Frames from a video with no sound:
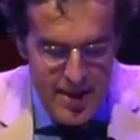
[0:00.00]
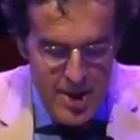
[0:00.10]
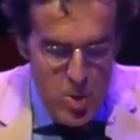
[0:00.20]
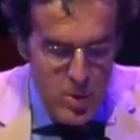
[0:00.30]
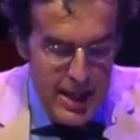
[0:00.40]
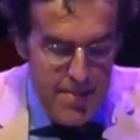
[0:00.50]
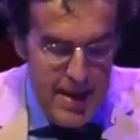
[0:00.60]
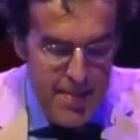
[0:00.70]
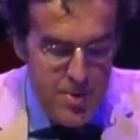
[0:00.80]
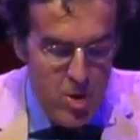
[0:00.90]
You can
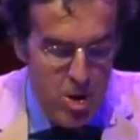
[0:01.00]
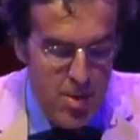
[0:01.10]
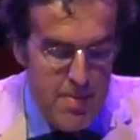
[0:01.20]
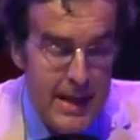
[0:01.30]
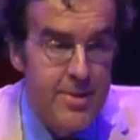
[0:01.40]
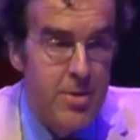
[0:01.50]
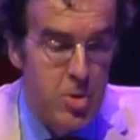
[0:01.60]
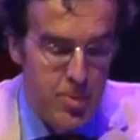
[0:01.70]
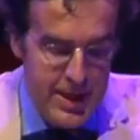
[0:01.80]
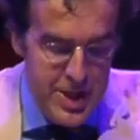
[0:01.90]
map your mental
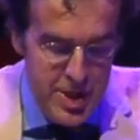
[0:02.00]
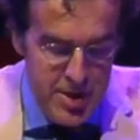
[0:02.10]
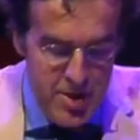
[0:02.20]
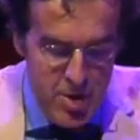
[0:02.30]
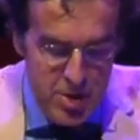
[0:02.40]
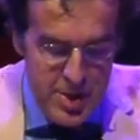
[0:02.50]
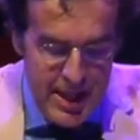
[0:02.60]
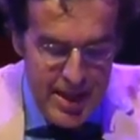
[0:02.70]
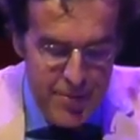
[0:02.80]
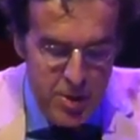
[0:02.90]
condition
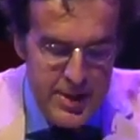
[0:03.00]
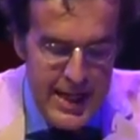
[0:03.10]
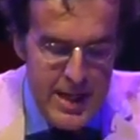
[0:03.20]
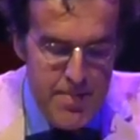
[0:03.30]
yourself on a daily